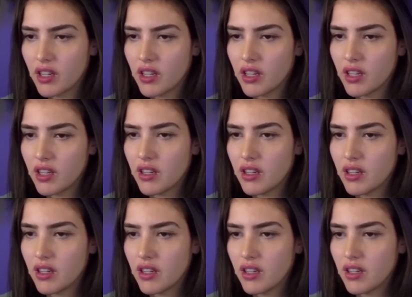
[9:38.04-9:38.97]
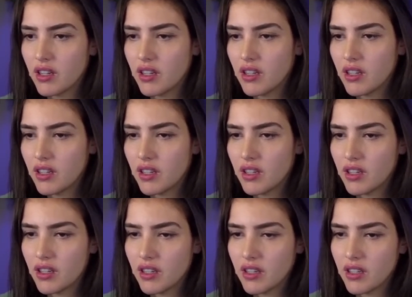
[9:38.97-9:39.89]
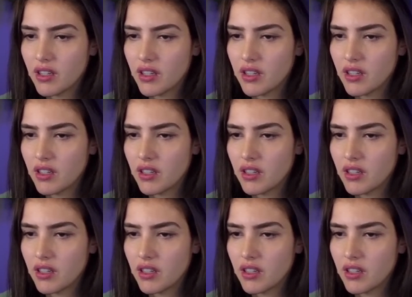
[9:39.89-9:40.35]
Nobody speaks.